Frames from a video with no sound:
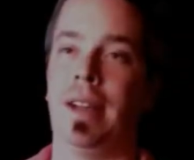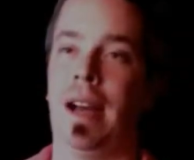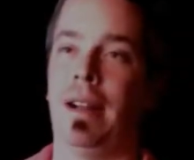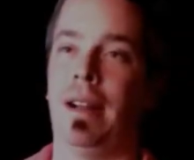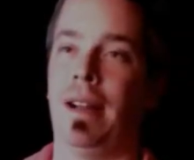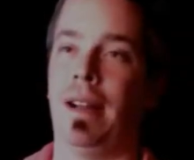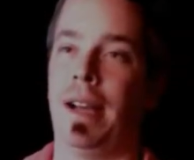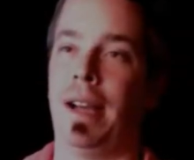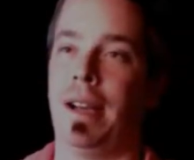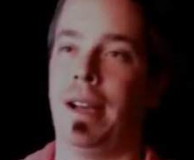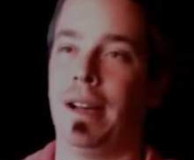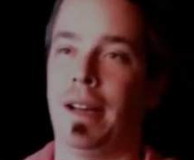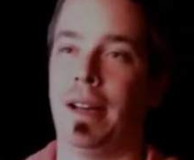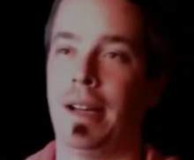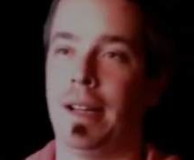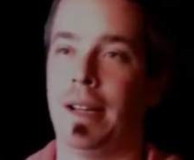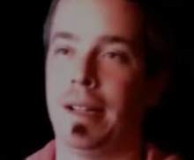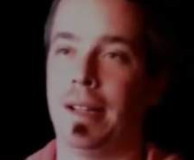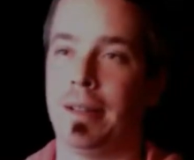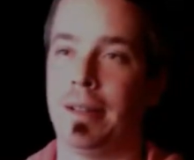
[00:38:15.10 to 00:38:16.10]
Yeah, it's
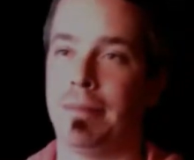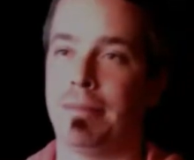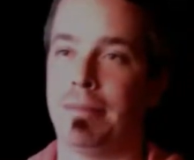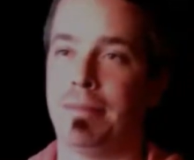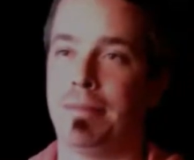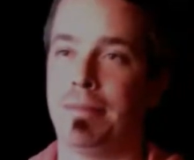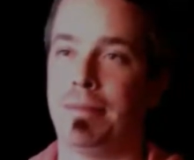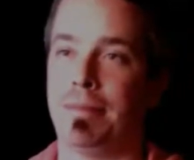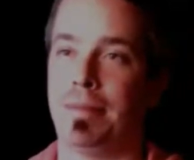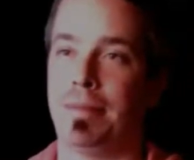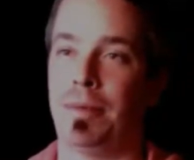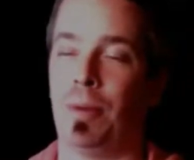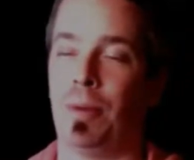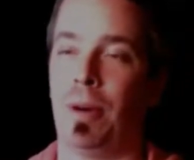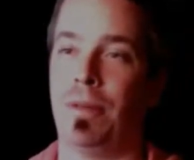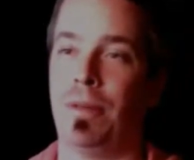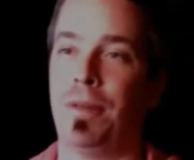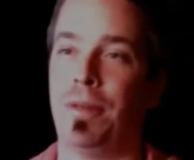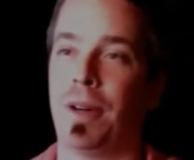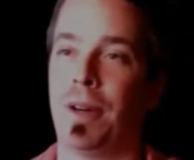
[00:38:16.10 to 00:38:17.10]
got like a
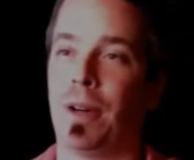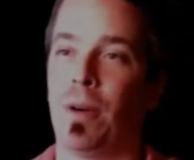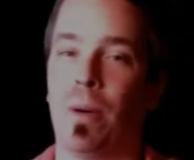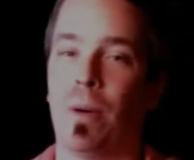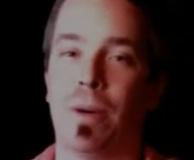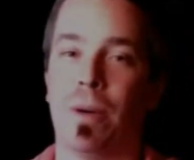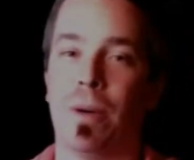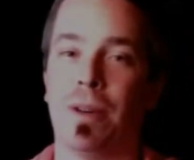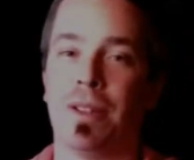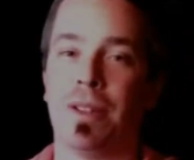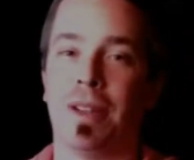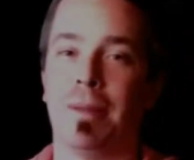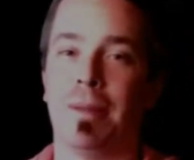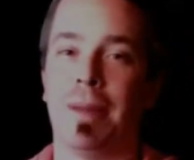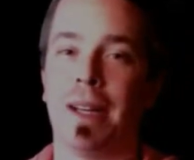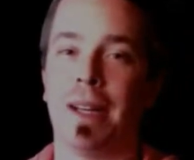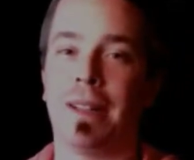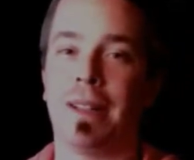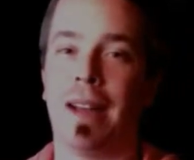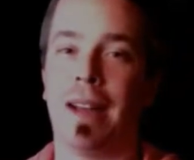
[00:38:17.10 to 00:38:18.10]
12-foot
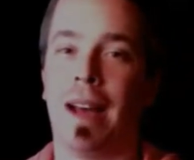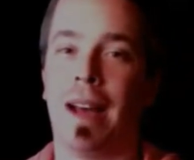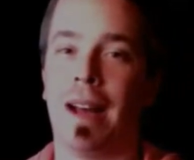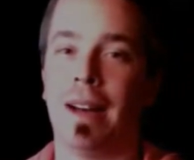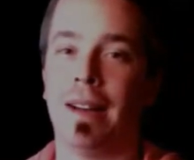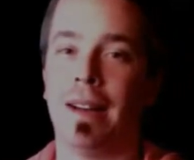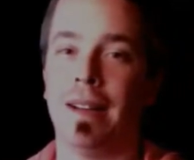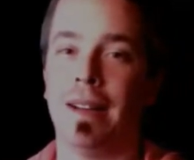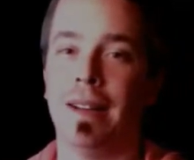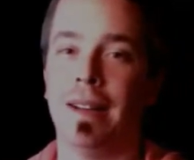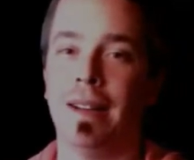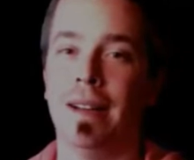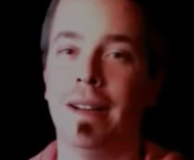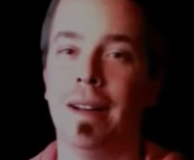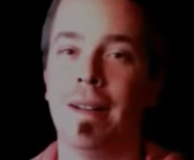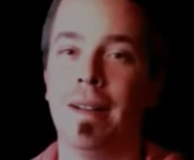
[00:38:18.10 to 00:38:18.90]
cord or something like that.